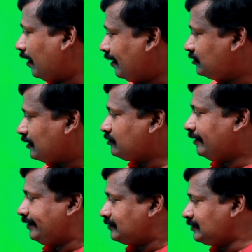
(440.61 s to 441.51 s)

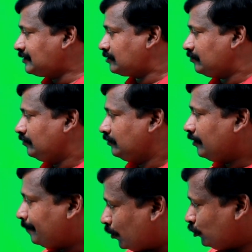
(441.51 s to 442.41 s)
rejected his
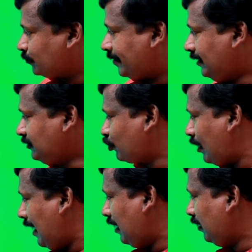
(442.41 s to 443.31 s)
prosperous
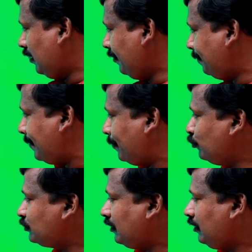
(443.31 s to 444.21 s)
angle
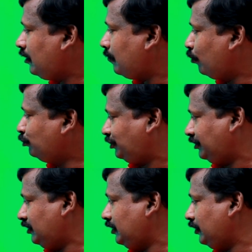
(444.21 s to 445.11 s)
proposal
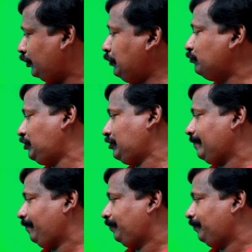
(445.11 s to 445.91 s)
motion news.